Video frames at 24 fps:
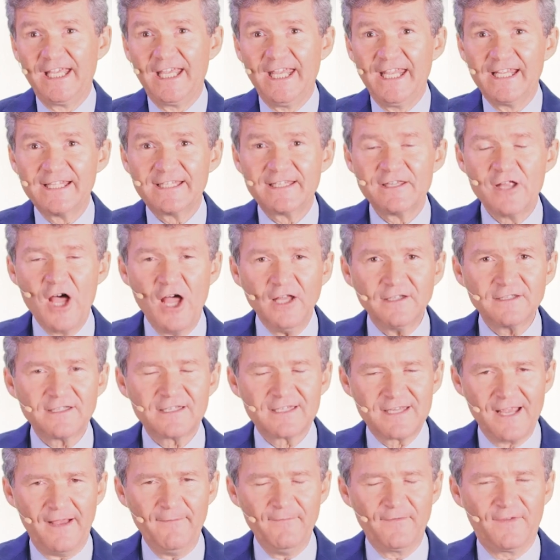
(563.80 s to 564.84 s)
is not
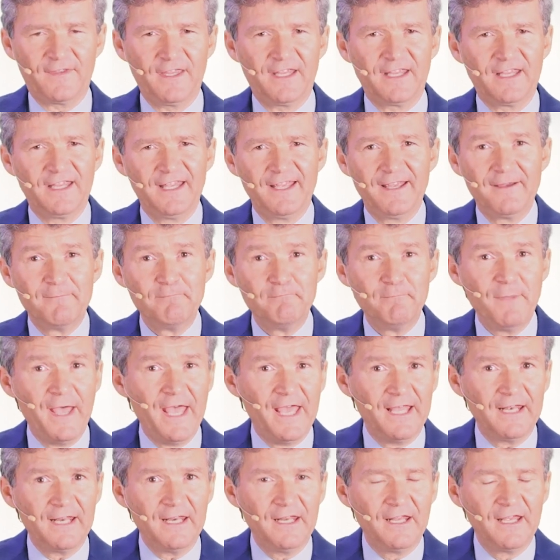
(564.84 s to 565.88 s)
something
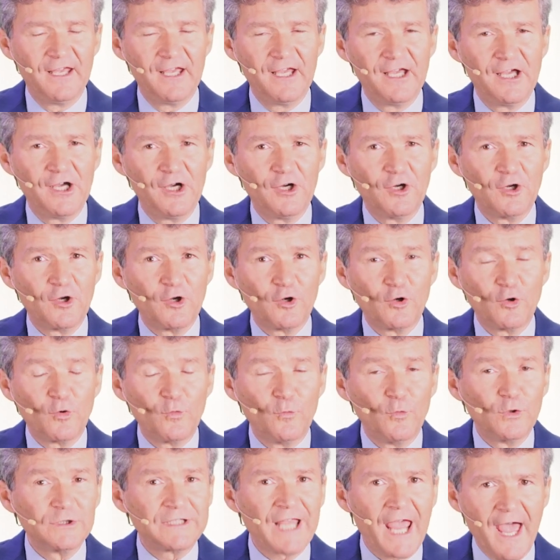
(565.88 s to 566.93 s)
man
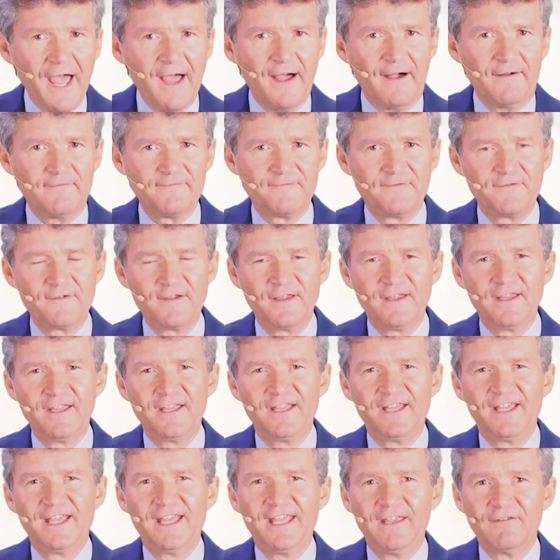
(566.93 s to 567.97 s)
would have
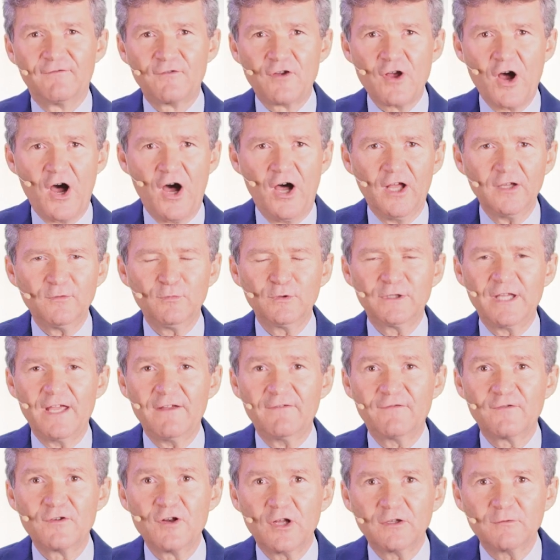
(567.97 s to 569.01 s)
if God would
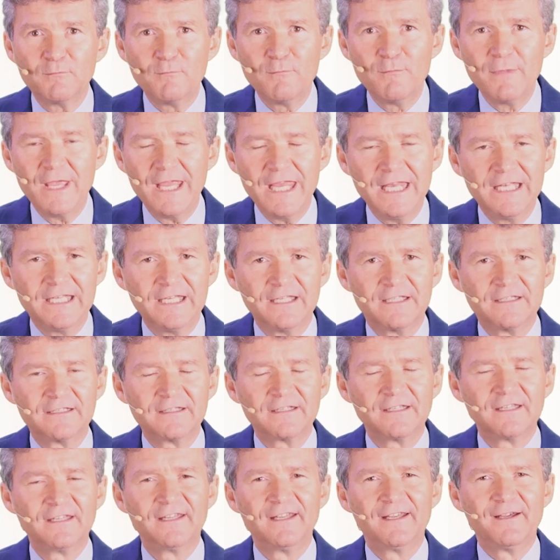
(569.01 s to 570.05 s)
have not made
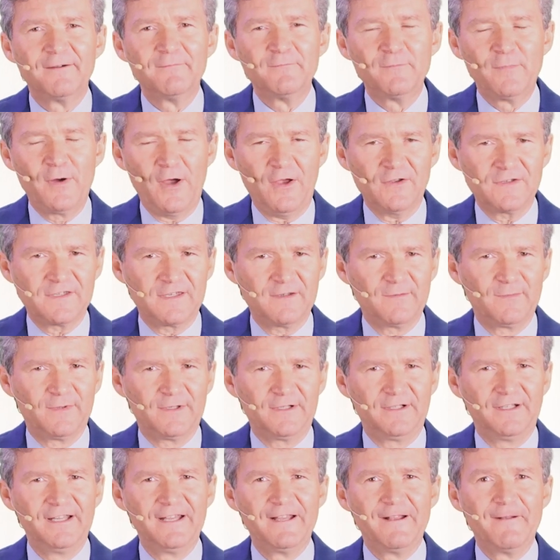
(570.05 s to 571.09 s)
it
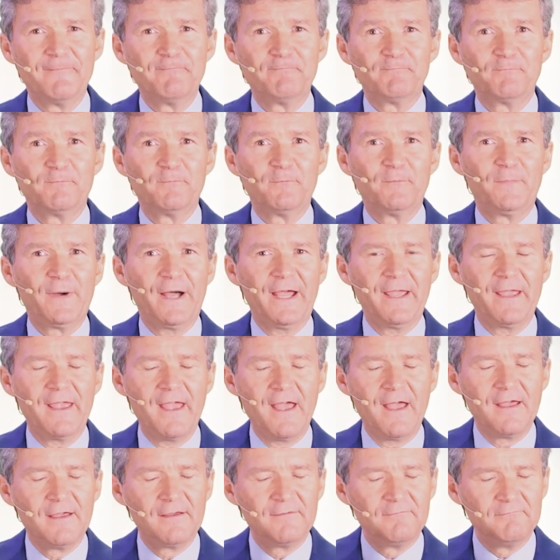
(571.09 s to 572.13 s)
possible by
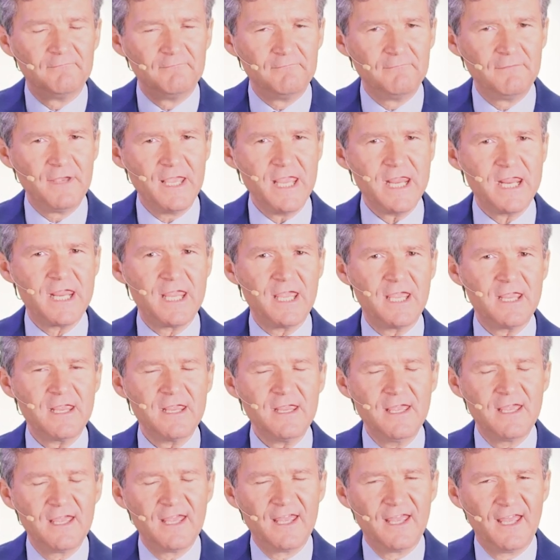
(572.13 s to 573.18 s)

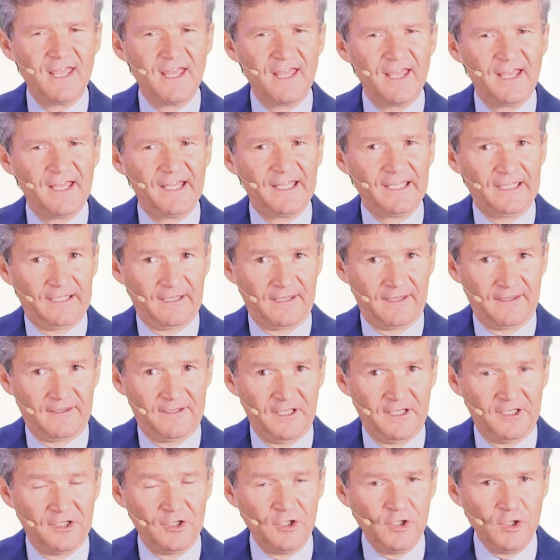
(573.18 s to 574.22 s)
making
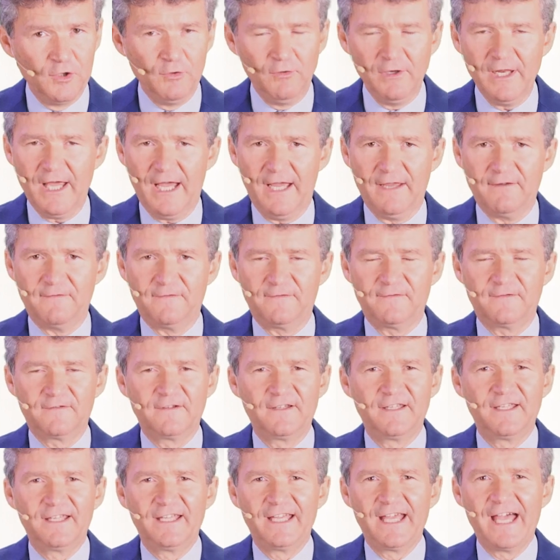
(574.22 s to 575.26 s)
the new life
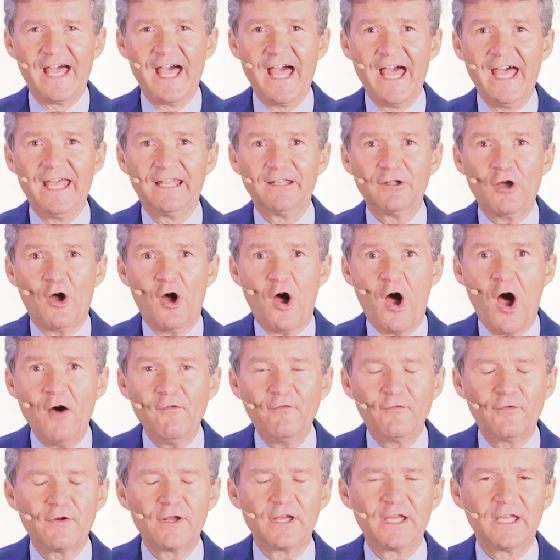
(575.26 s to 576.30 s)
and
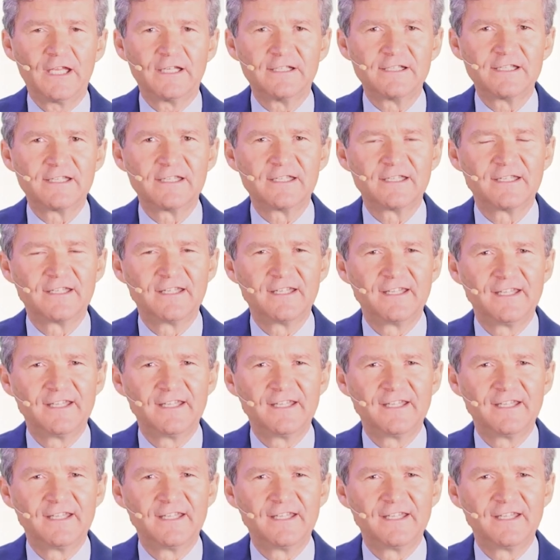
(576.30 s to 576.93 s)
offering it